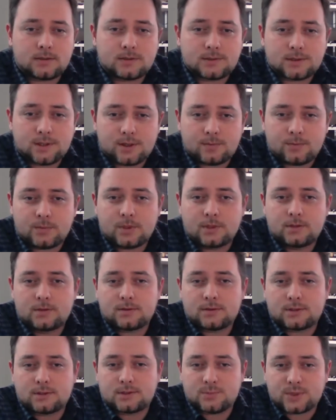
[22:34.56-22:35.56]
some
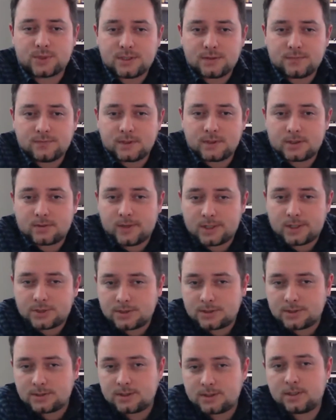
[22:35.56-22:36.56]
specific
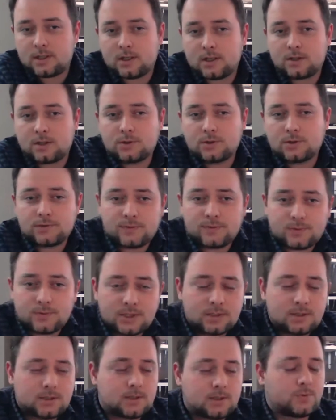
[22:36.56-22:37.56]
questions they are not
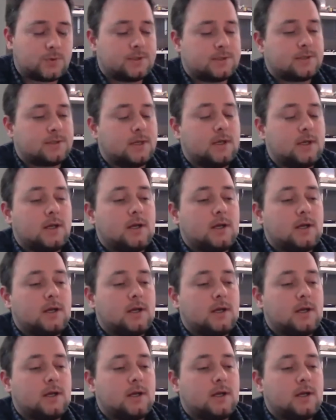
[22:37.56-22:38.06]
familiar with